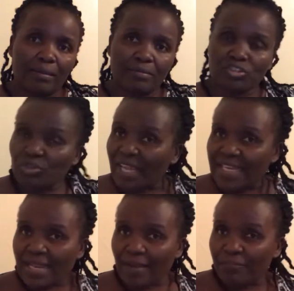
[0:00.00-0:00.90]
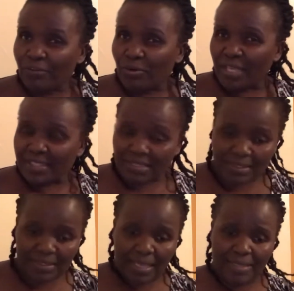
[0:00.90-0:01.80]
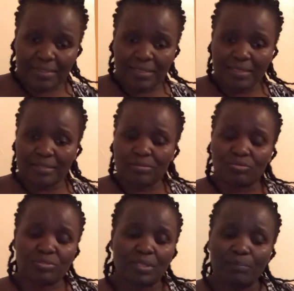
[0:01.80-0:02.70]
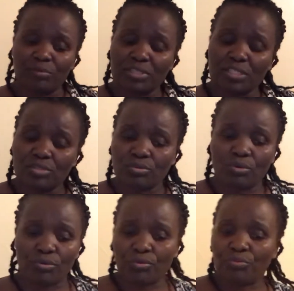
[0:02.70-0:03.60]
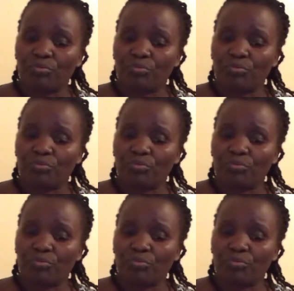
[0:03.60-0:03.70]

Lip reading: trainer for exercises, or somebody to go